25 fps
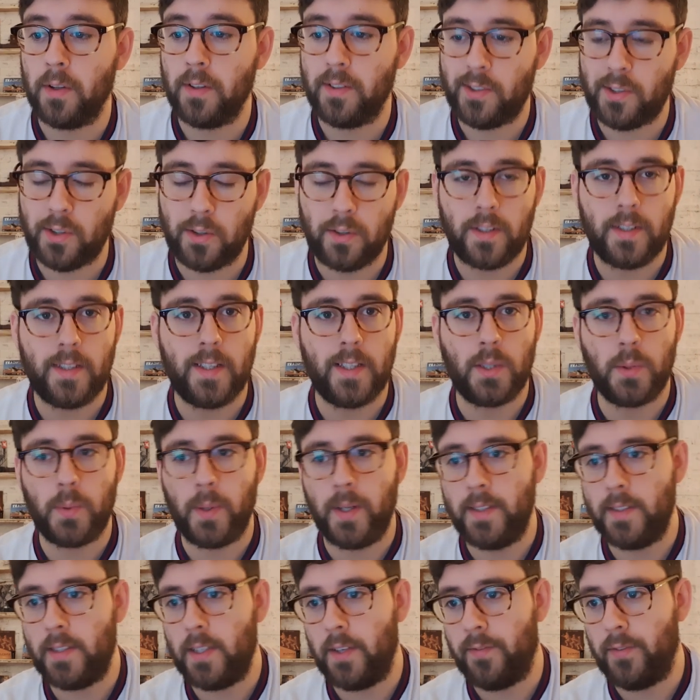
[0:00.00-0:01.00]
on Sunday the
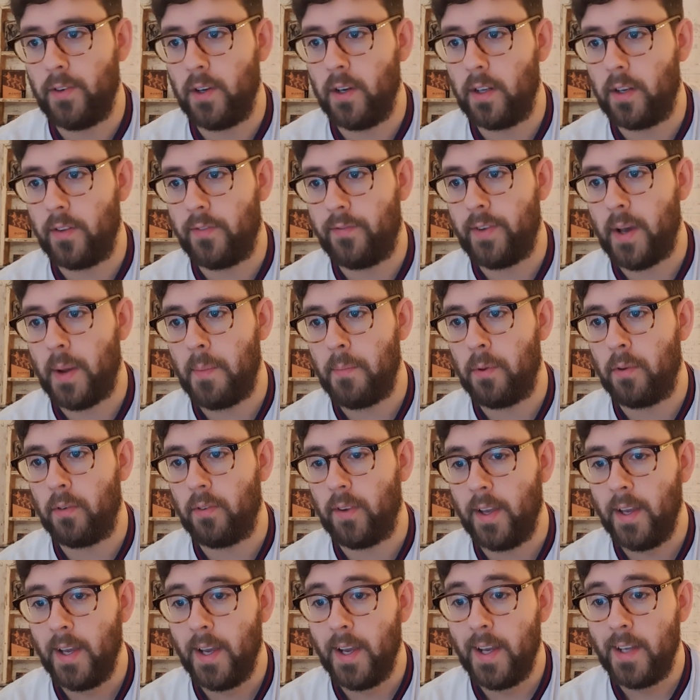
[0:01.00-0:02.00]
23rd of
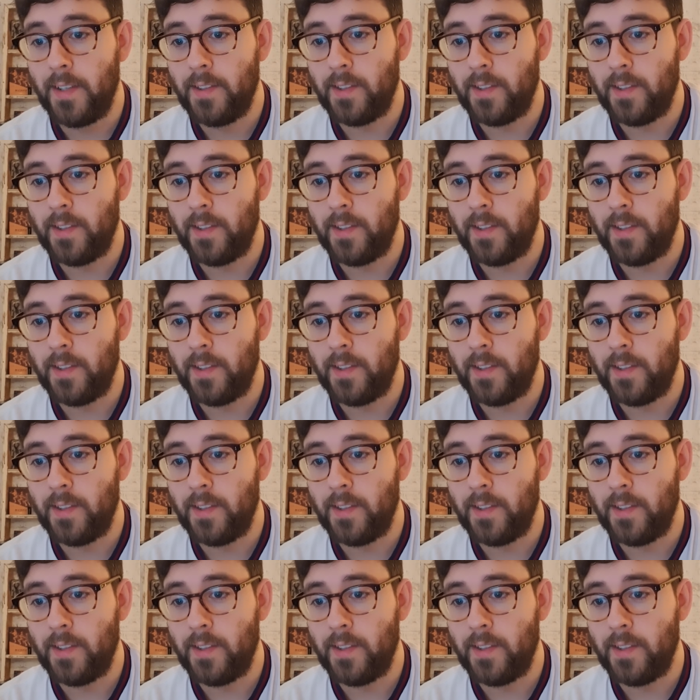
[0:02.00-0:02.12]
February.